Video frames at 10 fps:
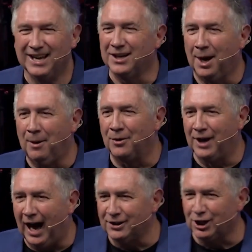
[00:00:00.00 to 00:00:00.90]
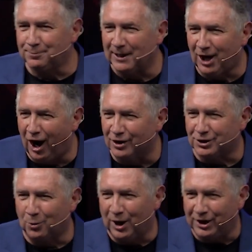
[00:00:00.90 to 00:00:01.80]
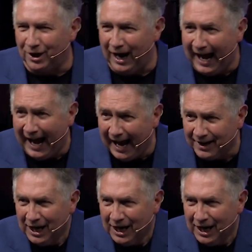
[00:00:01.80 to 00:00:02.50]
Come on, not just because of where you're at,